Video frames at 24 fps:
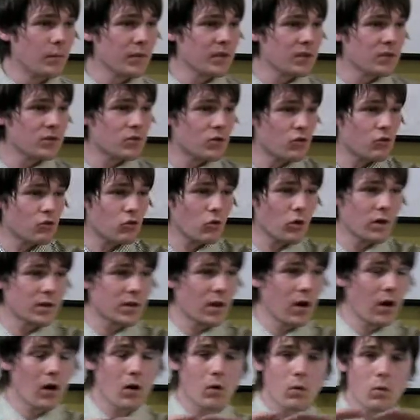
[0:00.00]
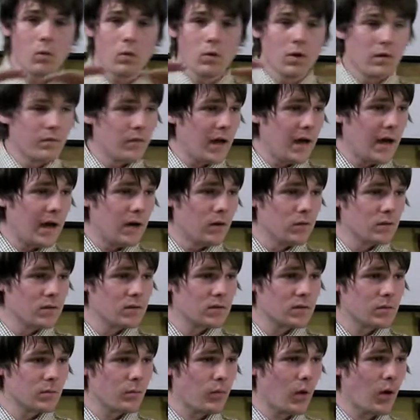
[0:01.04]
and we just destroyed the whole of the
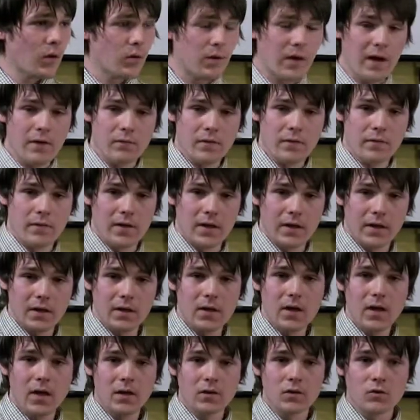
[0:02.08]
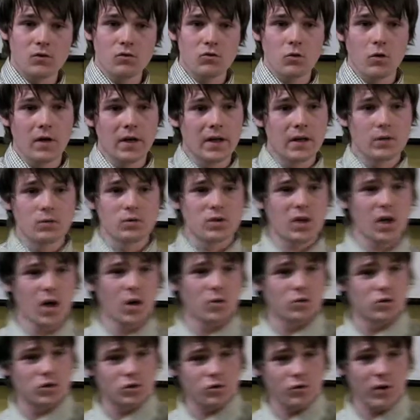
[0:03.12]
house, broke everything, destroyed it. There was
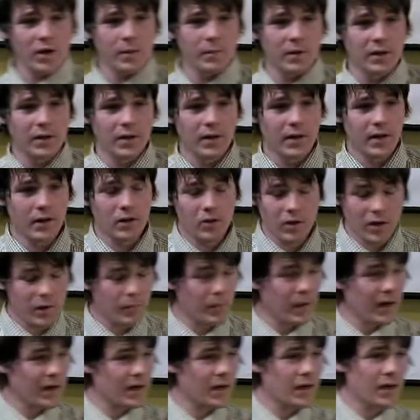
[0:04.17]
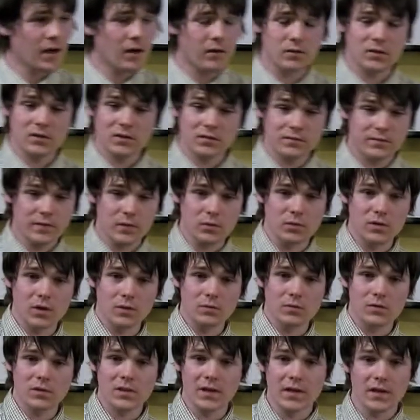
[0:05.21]
girls screaming in there. Looking back at it, I feel so
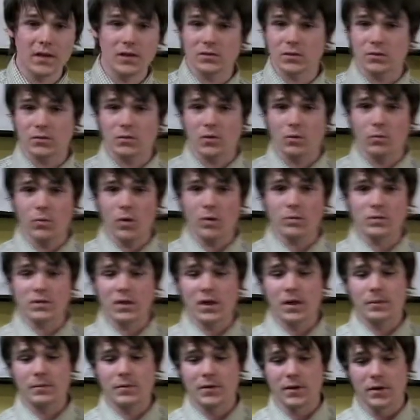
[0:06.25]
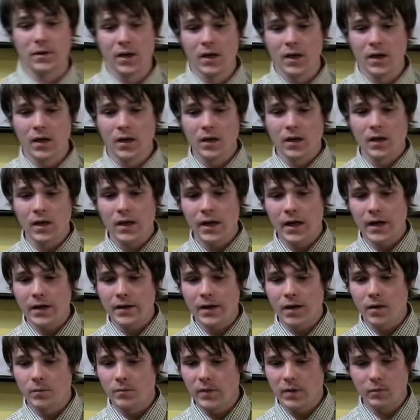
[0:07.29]
sick because I was like, what was I up to? And
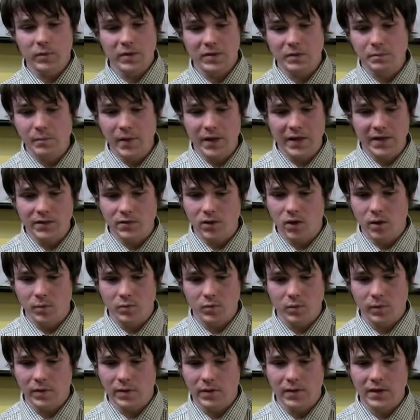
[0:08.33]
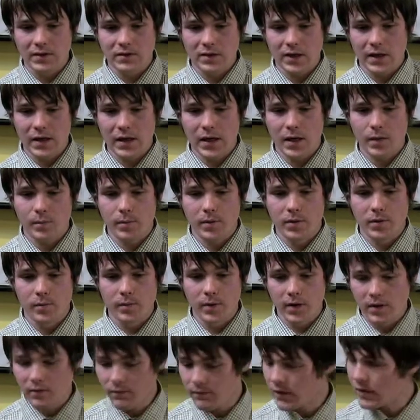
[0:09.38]
there was many times when things like that happened,
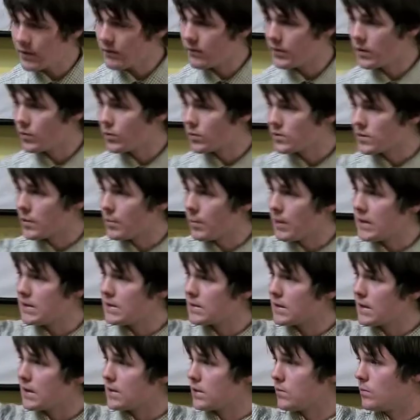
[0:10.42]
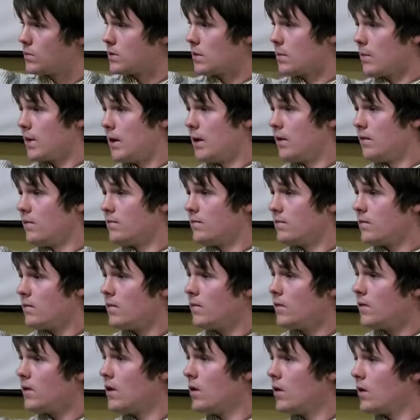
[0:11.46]
but the funny thing was the police station was about,
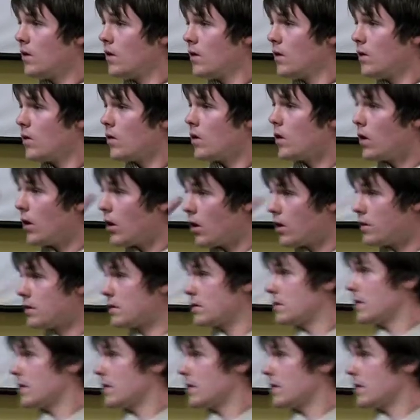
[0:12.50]
like, I could